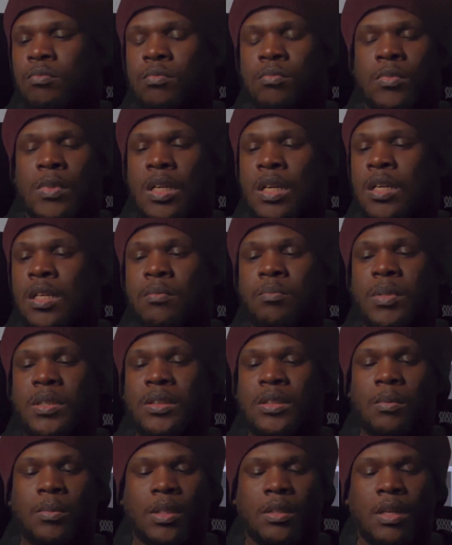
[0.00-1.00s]
It could be
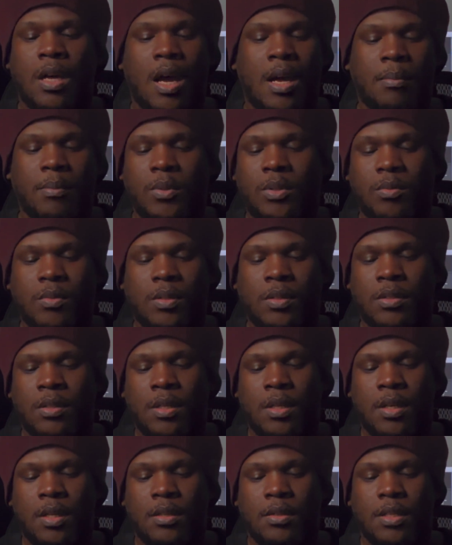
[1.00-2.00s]
something I'm doing
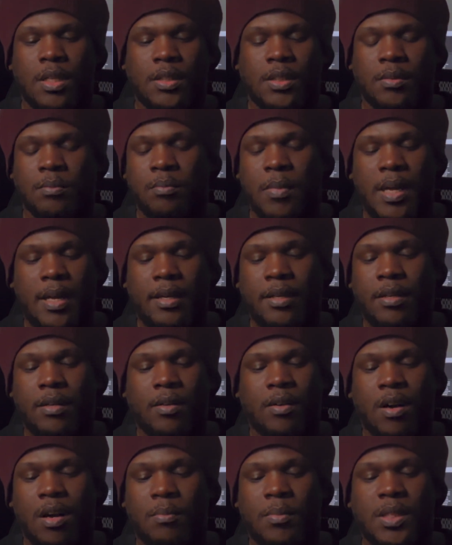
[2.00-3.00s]
that's making it
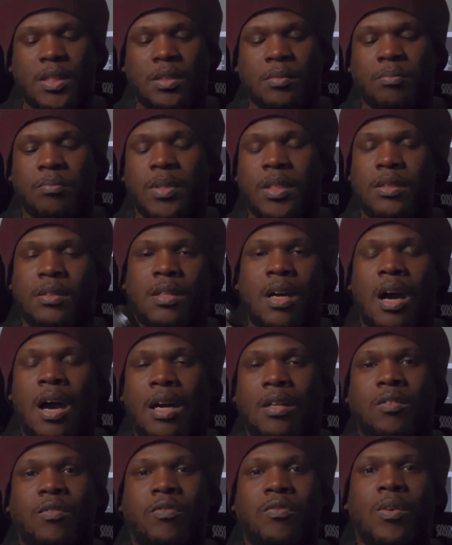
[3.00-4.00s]
garbage, but the
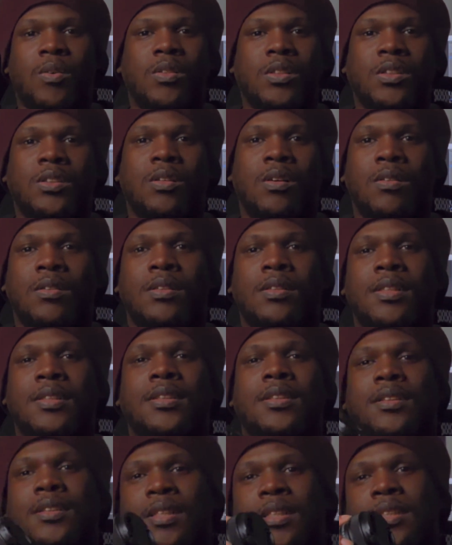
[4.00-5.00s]
autofocus on this
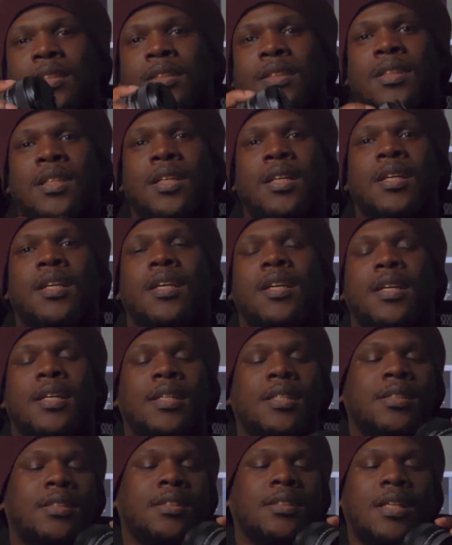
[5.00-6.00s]
lens
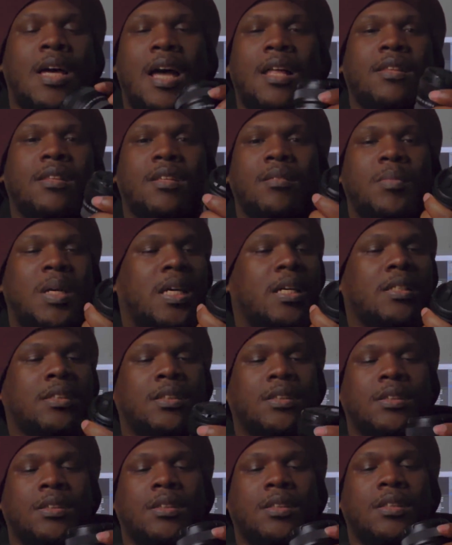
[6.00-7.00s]
is not the
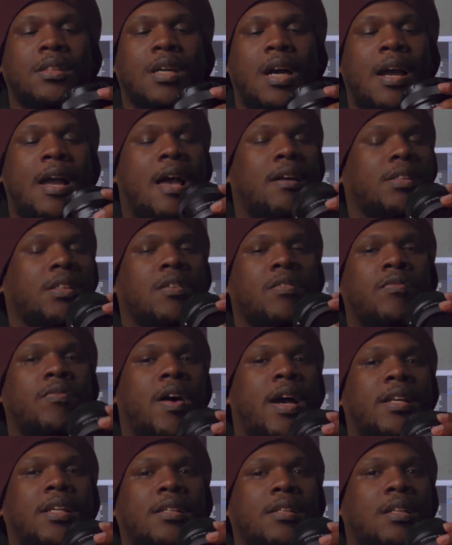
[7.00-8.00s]
best. I had to
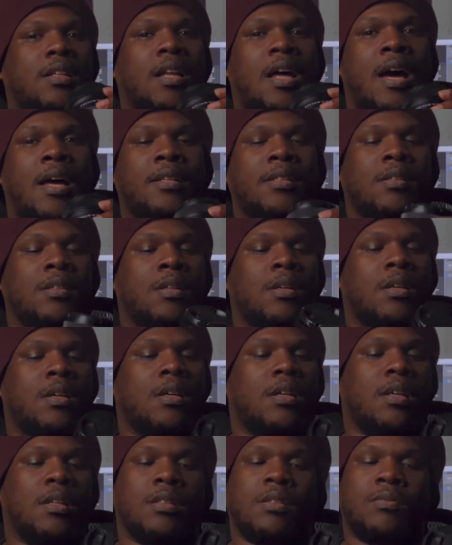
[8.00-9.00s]
fight it a lot,
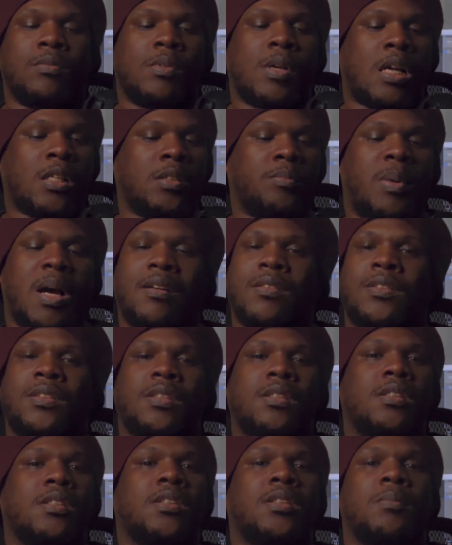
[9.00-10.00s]
and you've probably seen
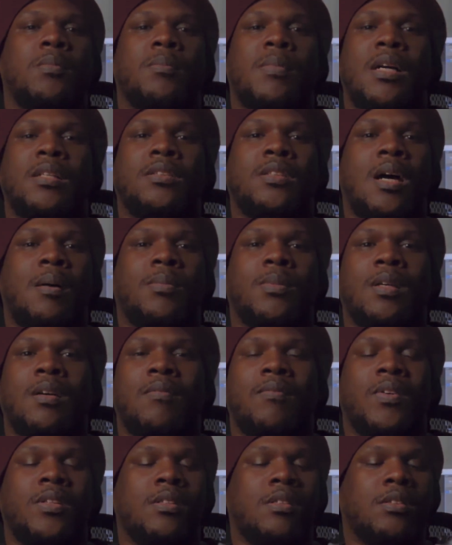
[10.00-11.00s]
it in some of my top-down
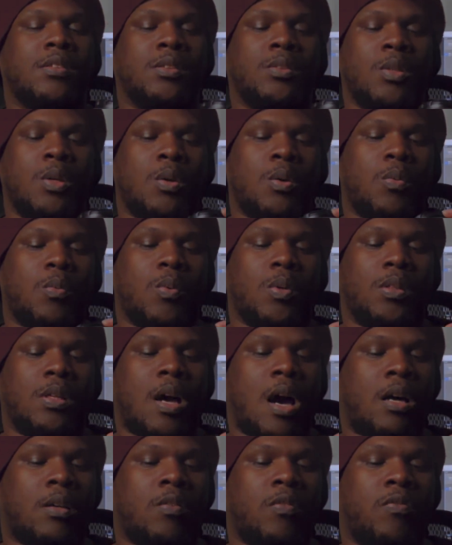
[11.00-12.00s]
videos with the
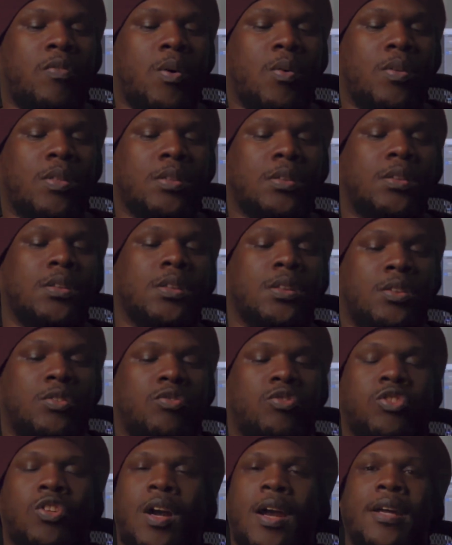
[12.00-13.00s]
autofocus just
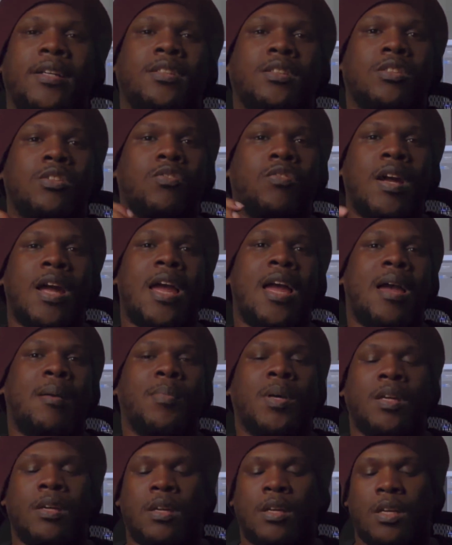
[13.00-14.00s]
trying to grab.
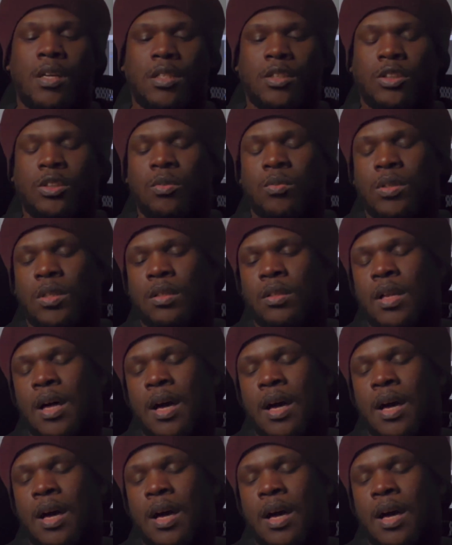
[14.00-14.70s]
It's doing a